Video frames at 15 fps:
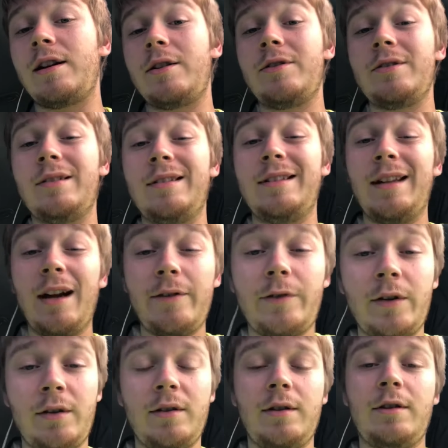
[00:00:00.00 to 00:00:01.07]
now you're
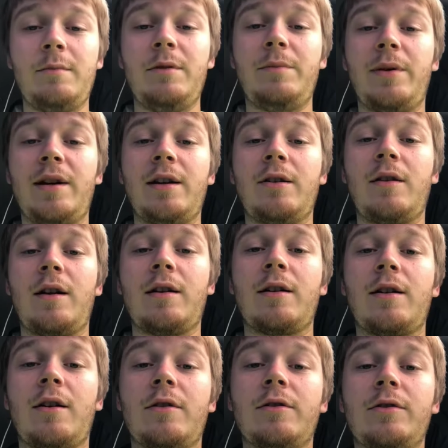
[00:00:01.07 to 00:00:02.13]
definitely going to be paying credit
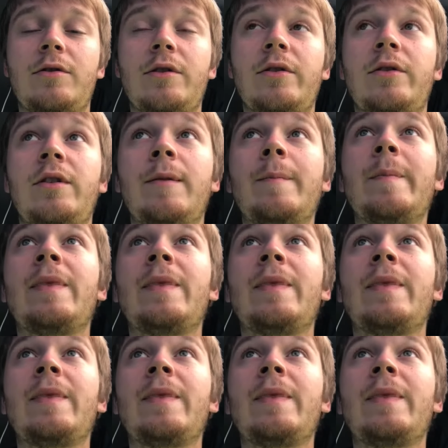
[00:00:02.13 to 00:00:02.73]
card interest.